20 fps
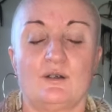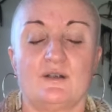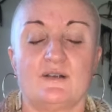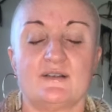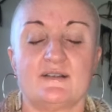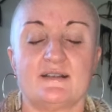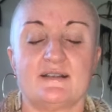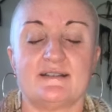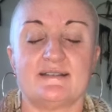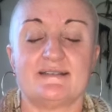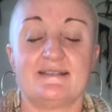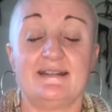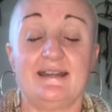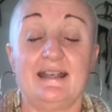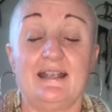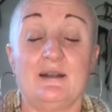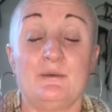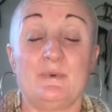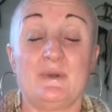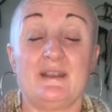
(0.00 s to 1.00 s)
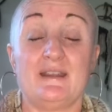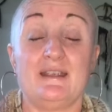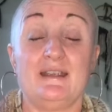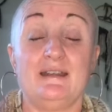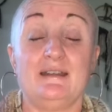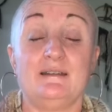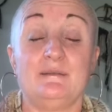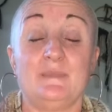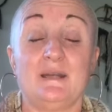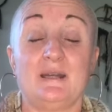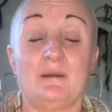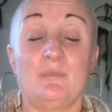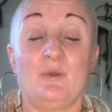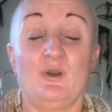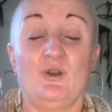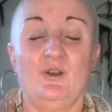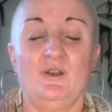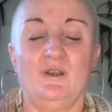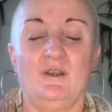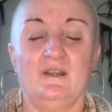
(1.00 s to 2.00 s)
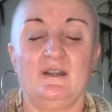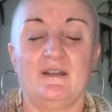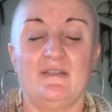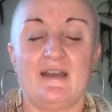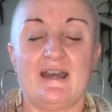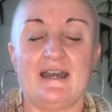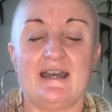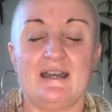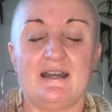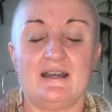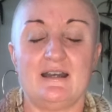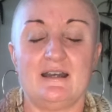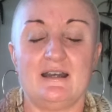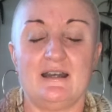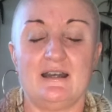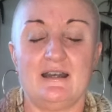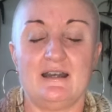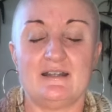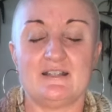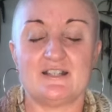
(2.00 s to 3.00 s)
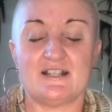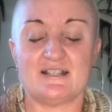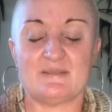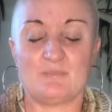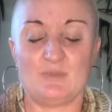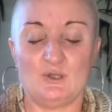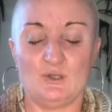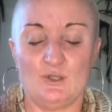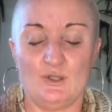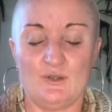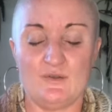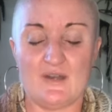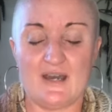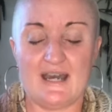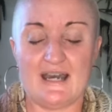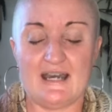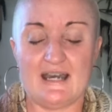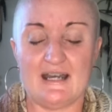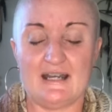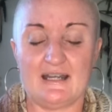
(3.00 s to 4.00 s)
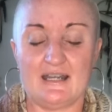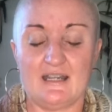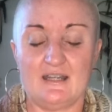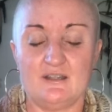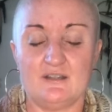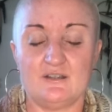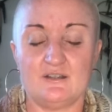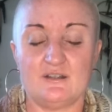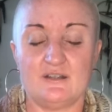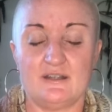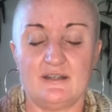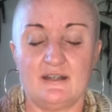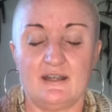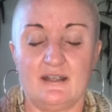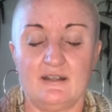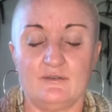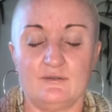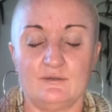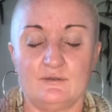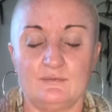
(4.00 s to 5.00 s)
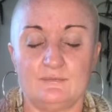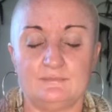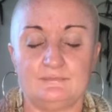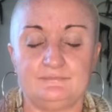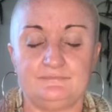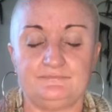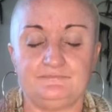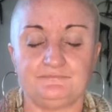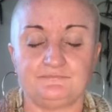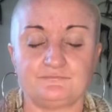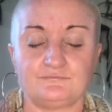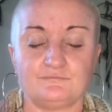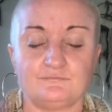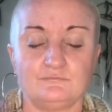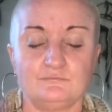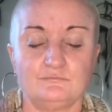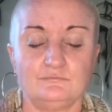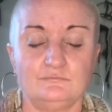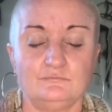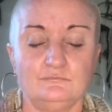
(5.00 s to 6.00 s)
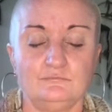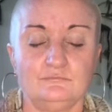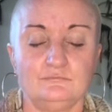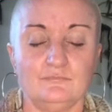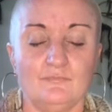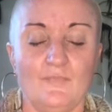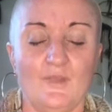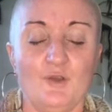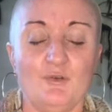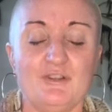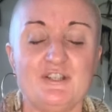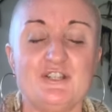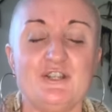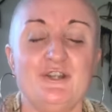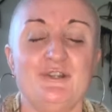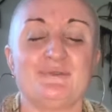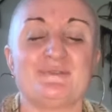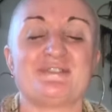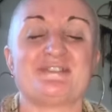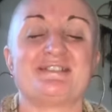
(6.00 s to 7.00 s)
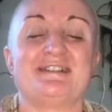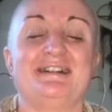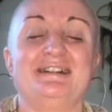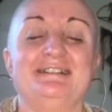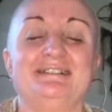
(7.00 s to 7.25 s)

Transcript: sitting within Manipurna, the heart, just below the heart, into the navel. Your internal sun